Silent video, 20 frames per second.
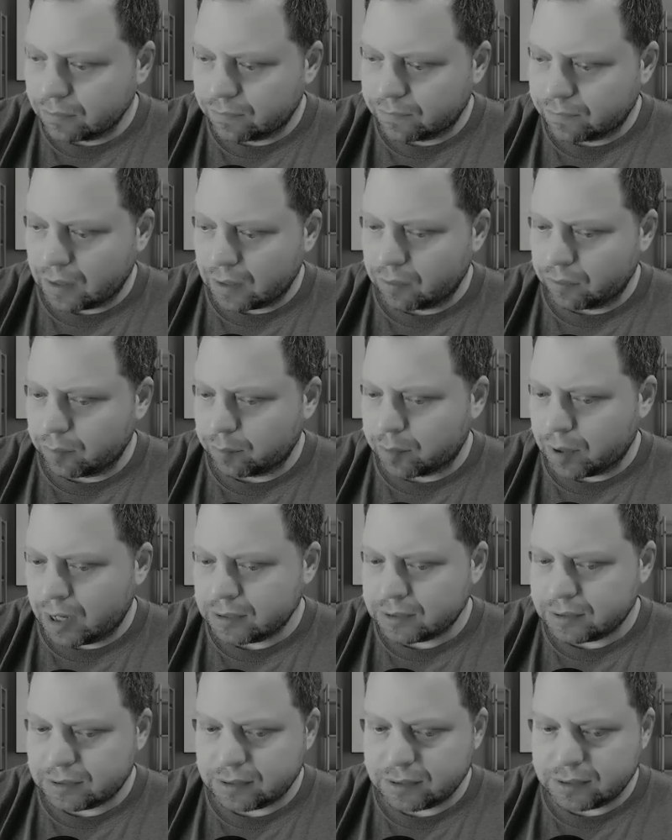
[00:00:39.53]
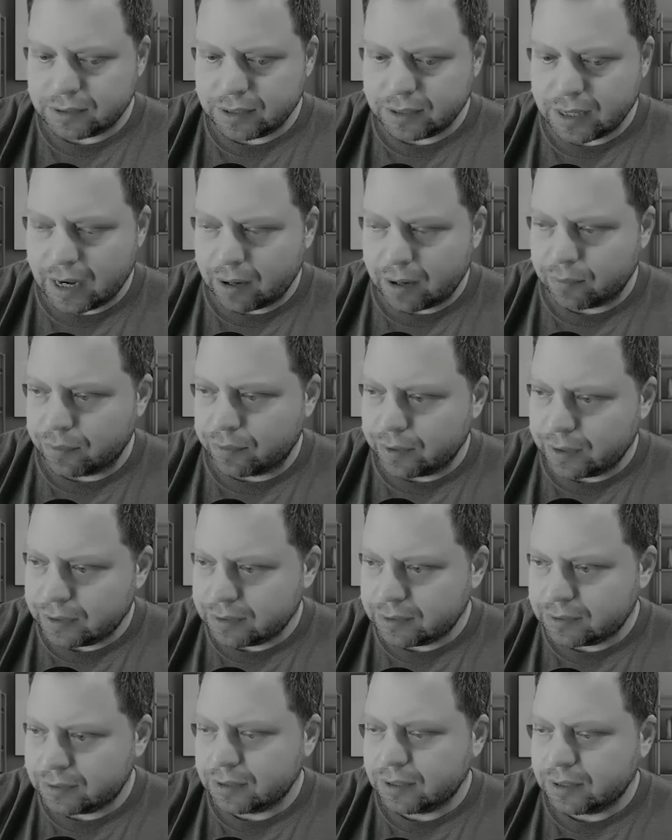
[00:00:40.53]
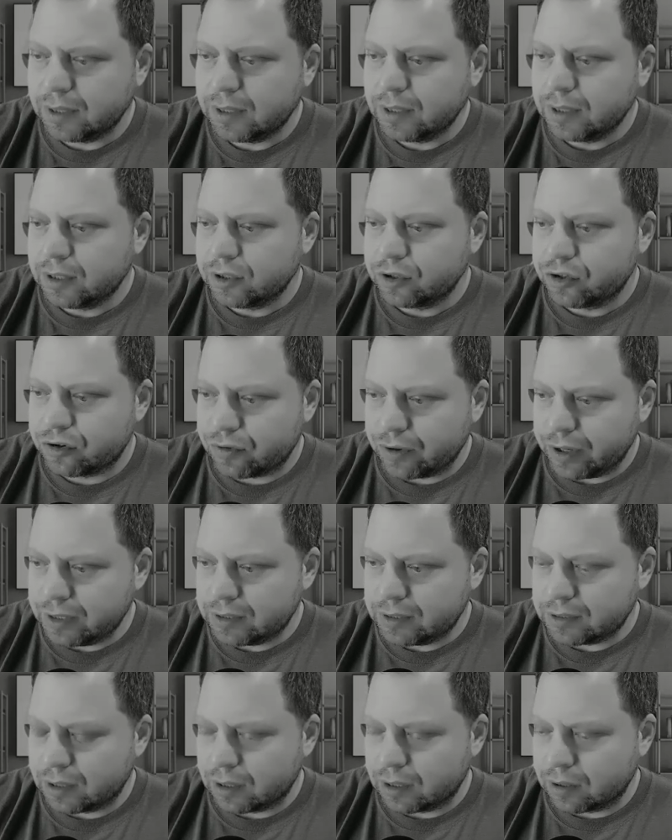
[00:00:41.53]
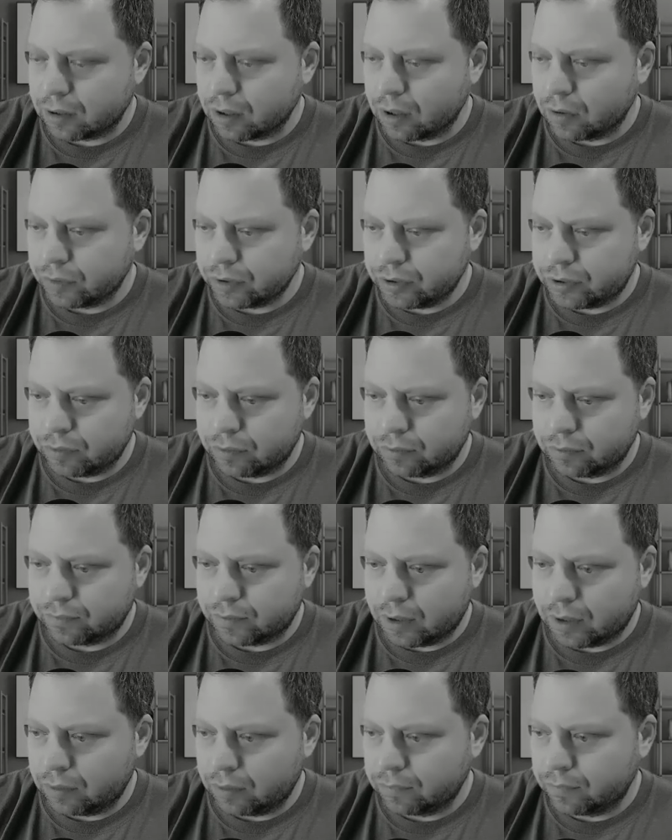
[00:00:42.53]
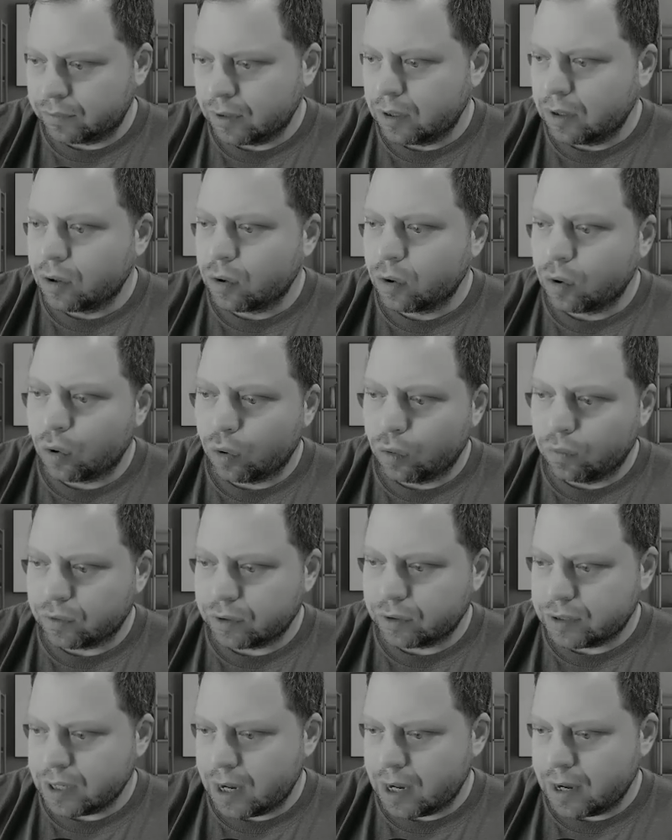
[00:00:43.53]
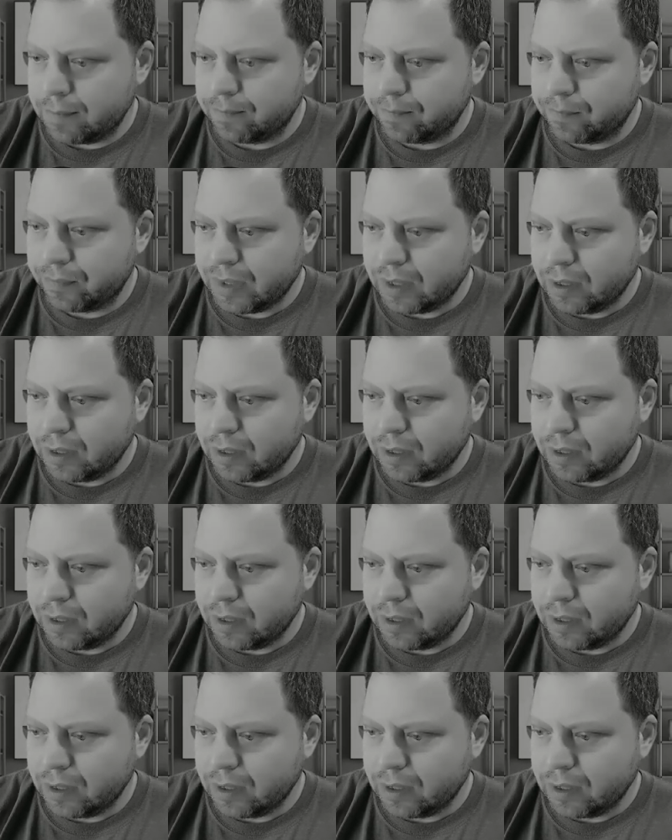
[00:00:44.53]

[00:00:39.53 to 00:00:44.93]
follow the process to see how these trades are going to evolve over time.